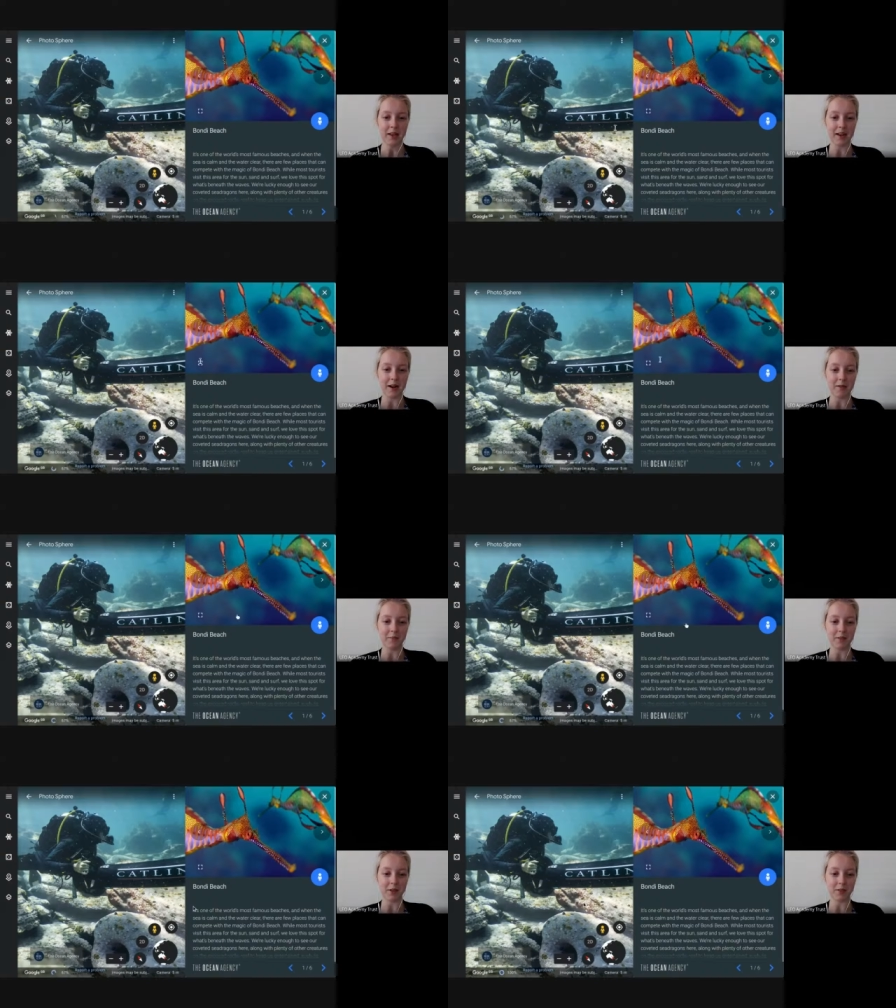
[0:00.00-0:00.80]

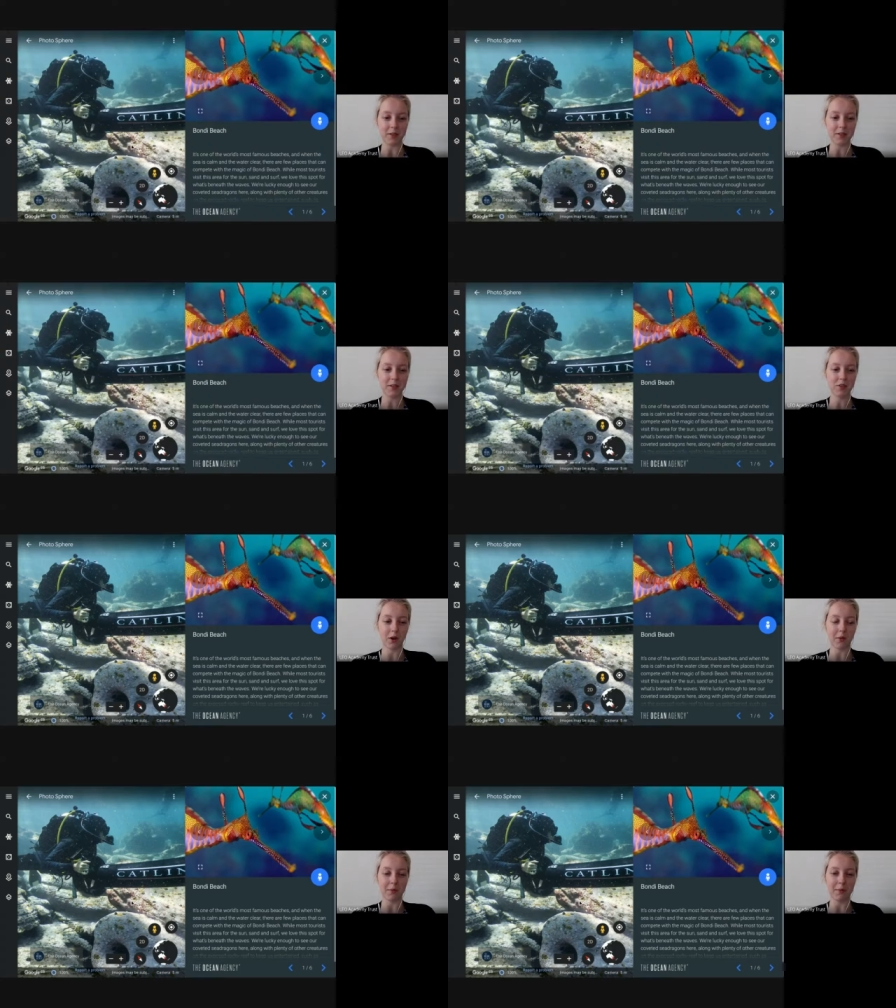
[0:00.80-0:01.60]
Um, so this is
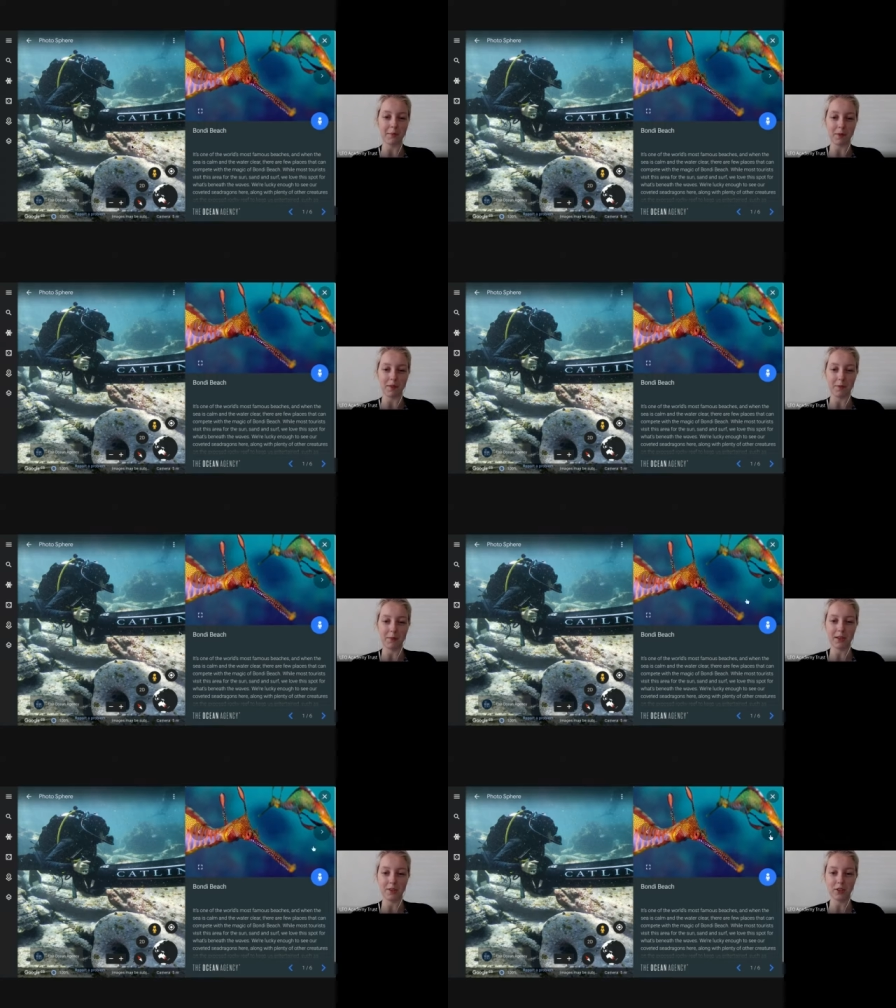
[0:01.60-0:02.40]
showing me Bondi
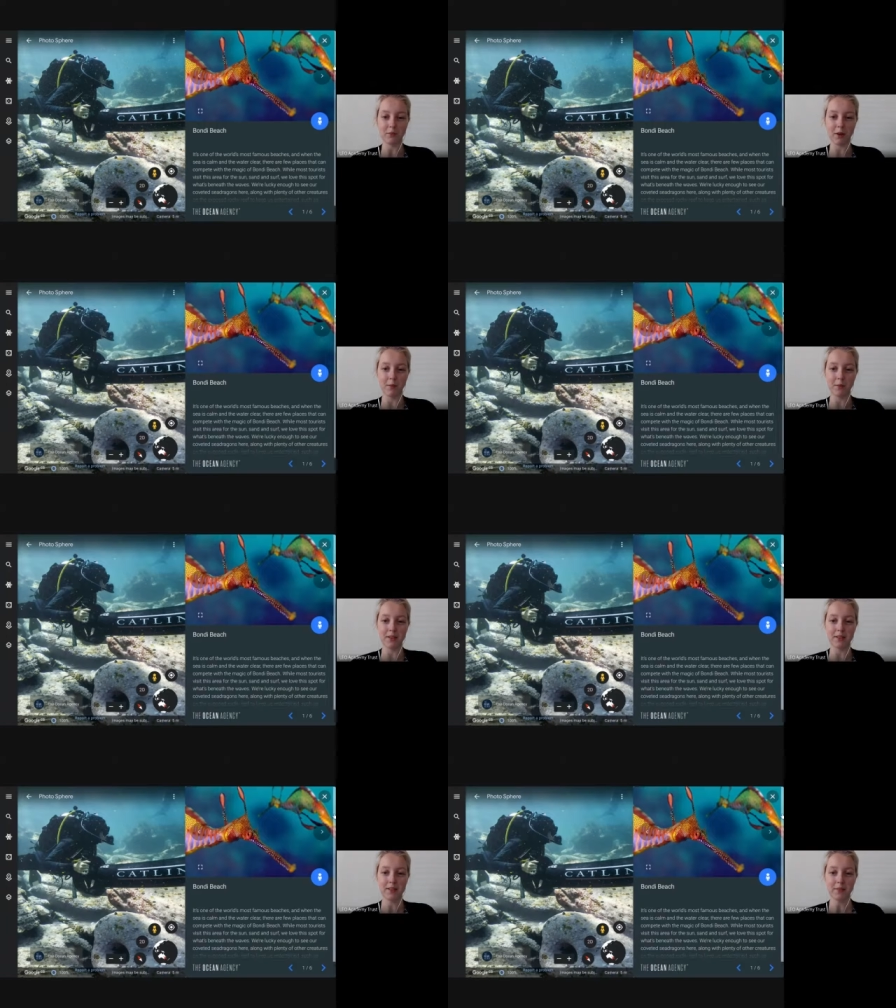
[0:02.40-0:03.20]
Beach at the
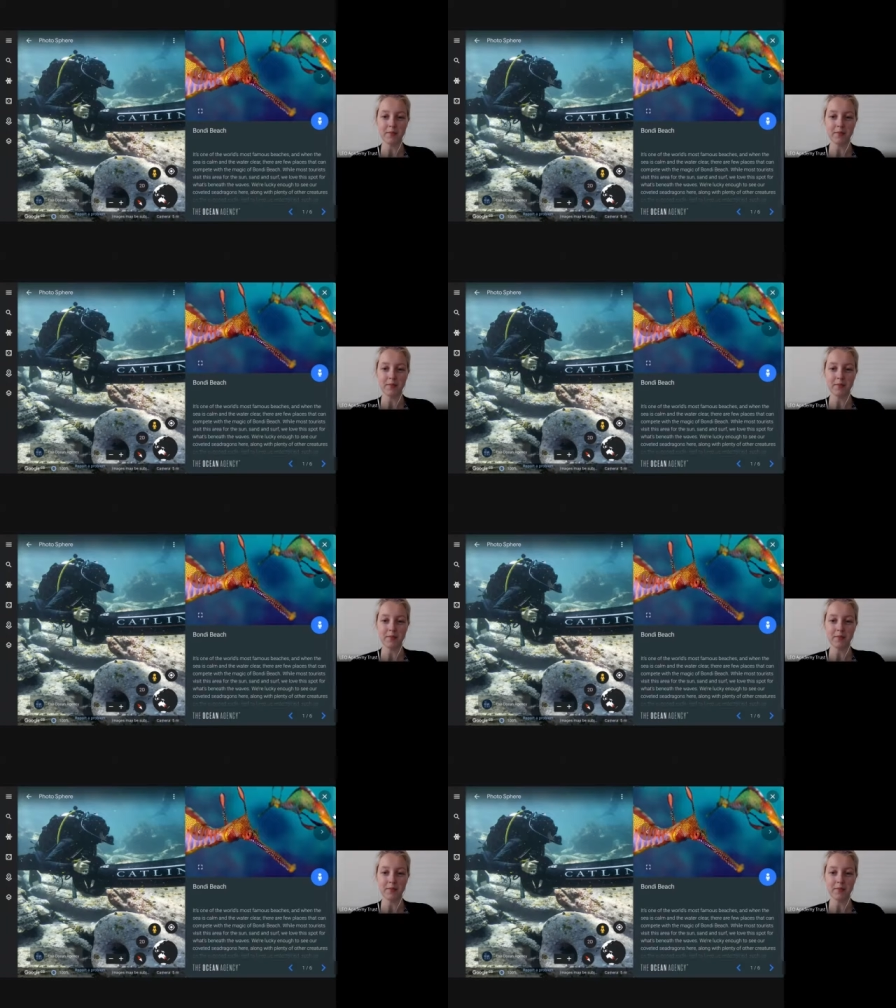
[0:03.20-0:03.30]
moment.